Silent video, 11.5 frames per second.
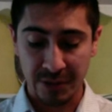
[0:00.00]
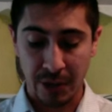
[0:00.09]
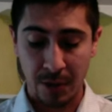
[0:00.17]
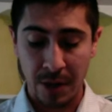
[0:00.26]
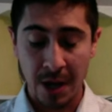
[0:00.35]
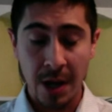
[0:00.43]
And
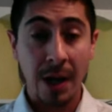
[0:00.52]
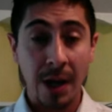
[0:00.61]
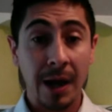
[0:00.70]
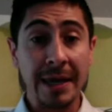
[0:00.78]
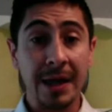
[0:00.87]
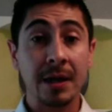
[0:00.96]
so,
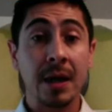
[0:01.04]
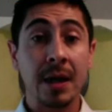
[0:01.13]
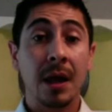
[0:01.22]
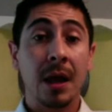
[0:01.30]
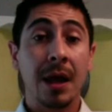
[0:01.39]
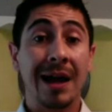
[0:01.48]
again,
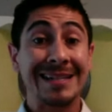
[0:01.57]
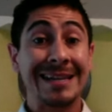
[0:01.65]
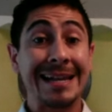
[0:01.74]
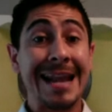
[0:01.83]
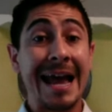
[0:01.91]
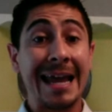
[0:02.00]

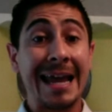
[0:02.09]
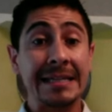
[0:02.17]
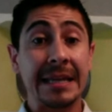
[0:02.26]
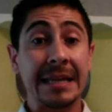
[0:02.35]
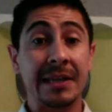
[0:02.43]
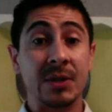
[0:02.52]

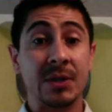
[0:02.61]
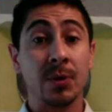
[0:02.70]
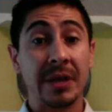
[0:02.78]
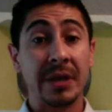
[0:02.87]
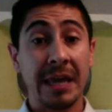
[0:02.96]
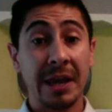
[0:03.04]
tonight is
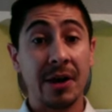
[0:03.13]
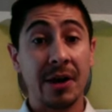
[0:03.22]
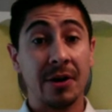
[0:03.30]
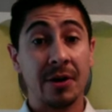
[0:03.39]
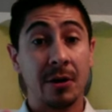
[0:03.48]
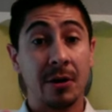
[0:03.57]
really
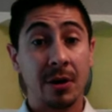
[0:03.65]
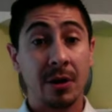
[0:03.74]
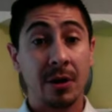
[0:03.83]
here